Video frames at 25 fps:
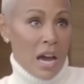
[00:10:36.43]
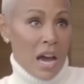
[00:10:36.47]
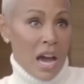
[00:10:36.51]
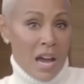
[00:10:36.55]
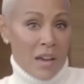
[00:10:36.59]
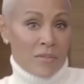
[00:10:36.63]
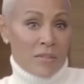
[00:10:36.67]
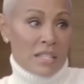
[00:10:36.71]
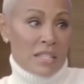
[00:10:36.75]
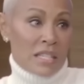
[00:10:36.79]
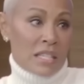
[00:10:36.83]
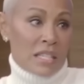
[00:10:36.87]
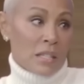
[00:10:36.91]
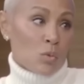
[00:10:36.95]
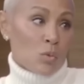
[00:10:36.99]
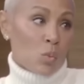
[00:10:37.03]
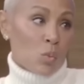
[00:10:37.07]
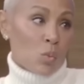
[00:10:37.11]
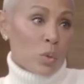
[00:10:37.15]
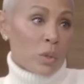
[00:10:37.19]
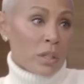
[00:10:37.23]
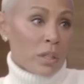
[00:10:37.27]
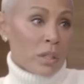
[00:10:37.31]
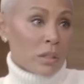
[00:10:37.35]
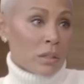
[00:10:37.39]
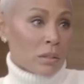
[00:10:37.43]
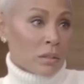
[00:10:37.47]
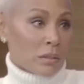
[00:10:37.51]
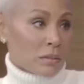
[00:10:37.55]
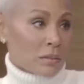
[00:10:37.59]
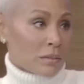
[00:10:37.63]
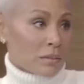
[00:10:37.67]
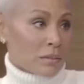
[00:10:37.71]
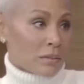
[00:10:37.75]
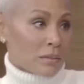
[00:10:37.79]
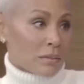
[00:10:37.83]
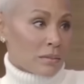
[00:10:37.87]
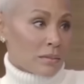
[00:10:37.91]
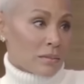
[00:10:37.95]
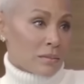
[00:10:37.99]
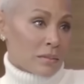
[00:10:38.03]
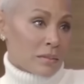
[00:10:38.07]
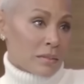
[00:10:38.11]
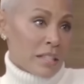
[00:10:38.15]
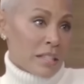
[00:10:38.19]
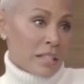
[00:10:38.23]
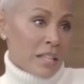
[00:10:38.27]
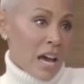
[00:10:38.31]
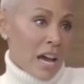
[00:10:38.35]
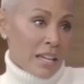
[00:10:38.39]
I've seen Will. It
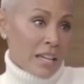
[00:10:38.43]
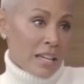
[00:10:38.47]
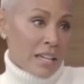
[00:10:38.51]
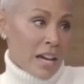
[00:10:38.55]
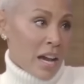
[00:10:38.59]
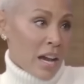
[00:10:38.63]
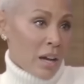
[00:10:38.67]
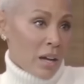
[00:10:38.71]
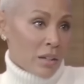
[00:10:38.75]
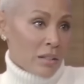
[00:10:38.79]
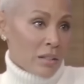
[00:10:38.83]
wasn't a great bit. Out.